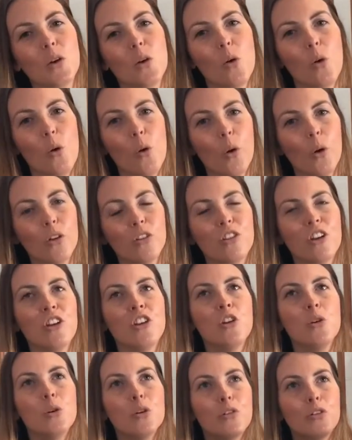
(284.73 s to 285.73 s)
course
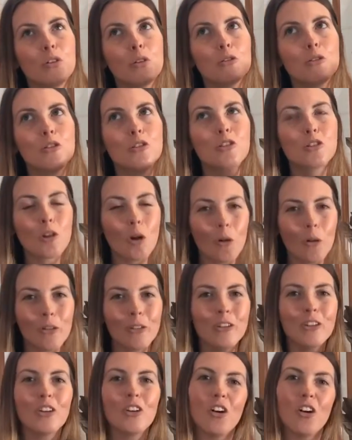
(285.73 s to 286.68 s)
and you will feel so